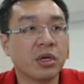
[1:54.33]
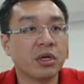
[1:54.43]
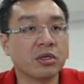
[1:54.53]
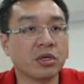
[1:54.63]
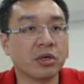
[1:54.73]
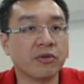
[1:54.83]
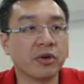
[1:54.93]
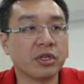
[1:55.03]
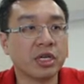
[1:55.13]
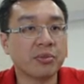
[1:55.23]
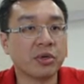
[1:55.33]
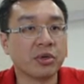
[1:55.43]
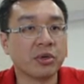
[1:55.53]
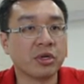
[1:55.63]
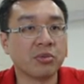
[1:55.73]
So for example,
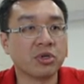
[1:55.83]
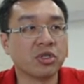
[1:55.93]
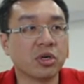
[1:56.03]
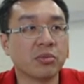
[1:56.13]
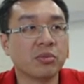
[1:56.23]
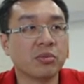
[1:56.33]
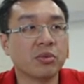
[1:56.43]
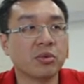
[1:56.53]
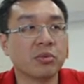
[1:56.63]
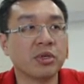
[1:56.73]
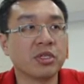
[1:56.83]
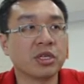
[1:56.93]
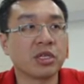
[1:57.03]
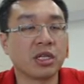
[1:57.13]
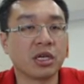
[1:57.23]
the bishop to b6
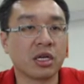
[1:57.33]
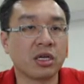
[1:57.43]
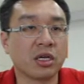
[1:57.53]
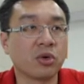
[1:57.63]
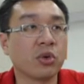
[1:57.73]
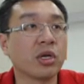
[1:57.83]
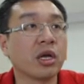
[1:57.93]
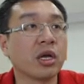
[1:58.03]
attack the queen,